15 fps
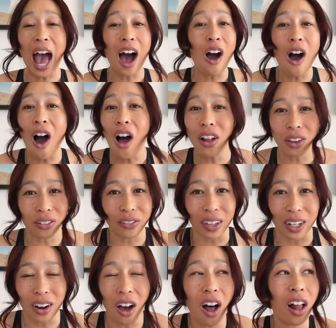All of
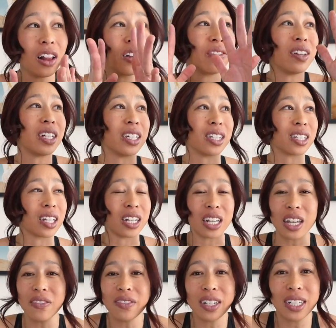it is good.
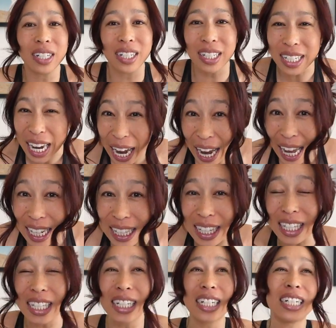Even
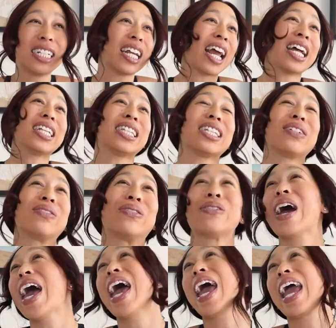dance
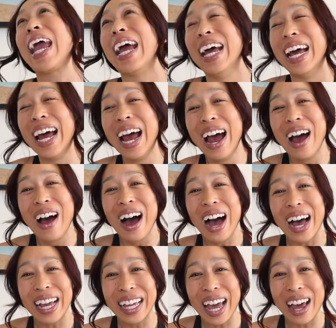away.
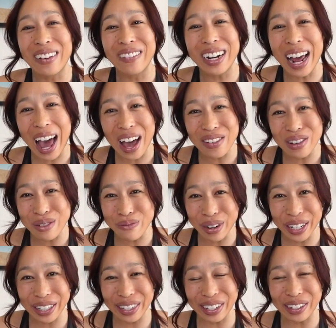Again, whatever
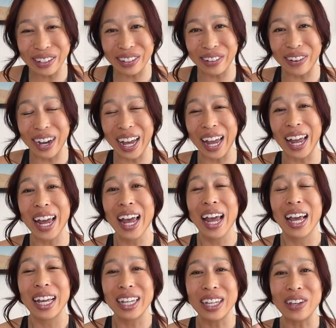brings you joy,
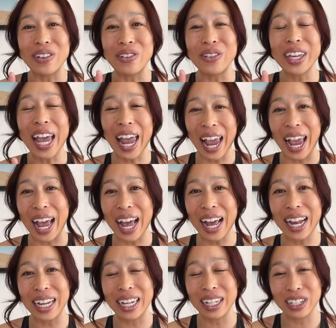you
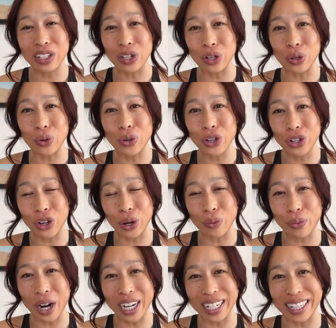can do during
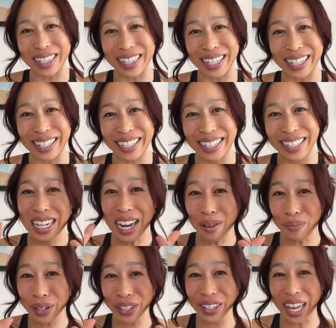pregnancy.
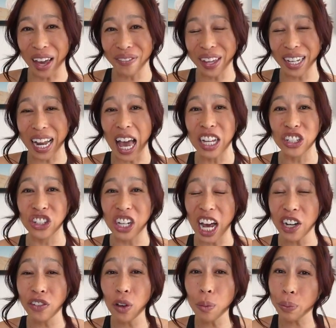Number 7,
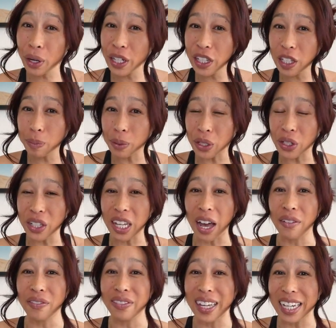general principles
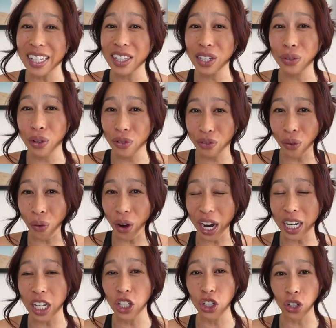of things to
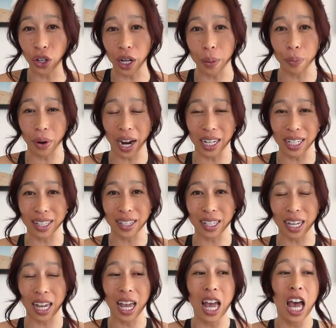avoid during
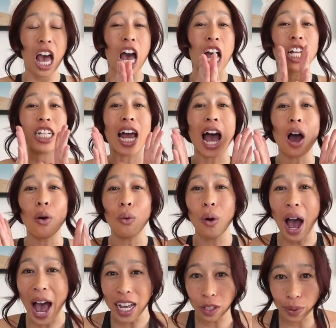pregnancy. Now,
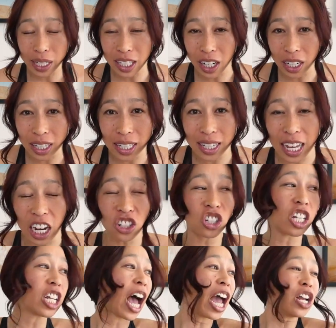as we start this
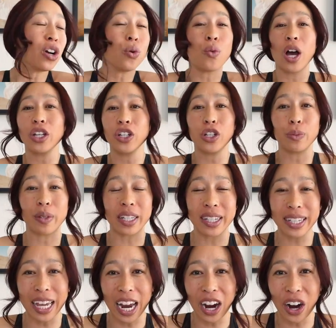section, I don't want you to be
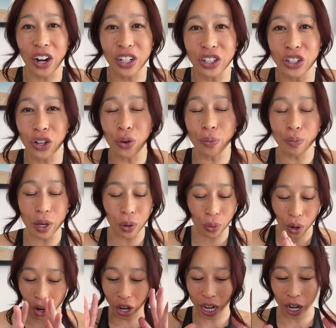scared. Don't be
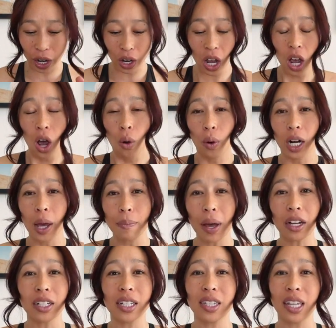worried. What I'm
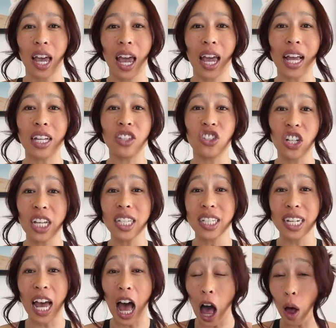about to say is just
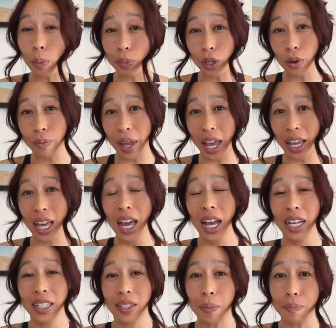to help you make
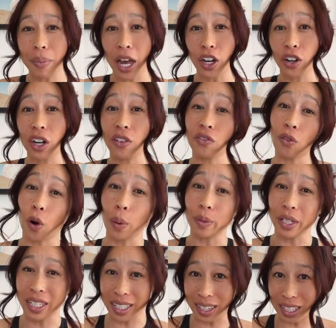some better
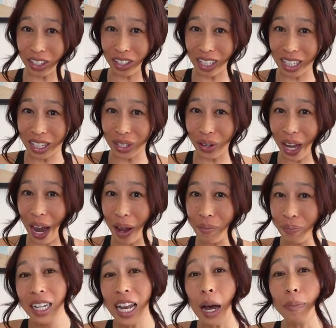informed decisions, okay?
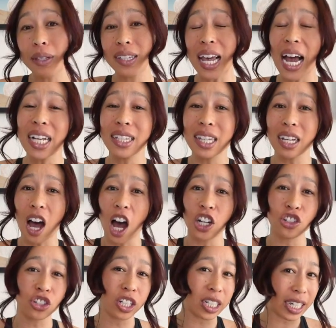Now, besides the
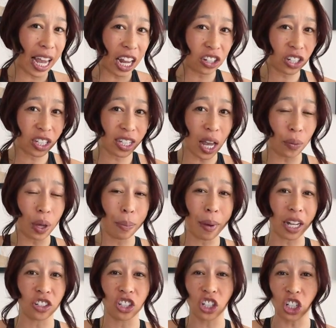contraindications that we
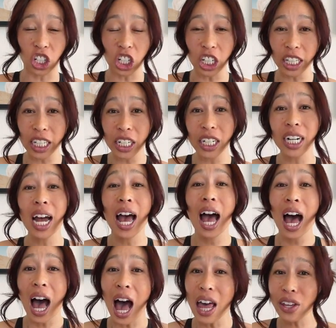mentioned earlier,
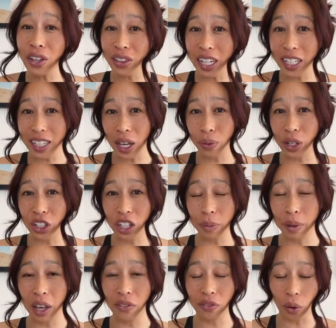other things that we should
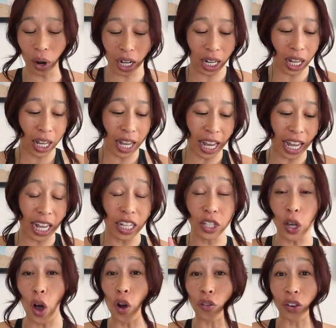be avoiding is
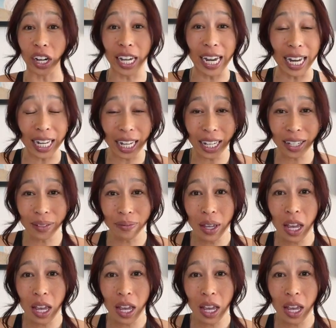overheating.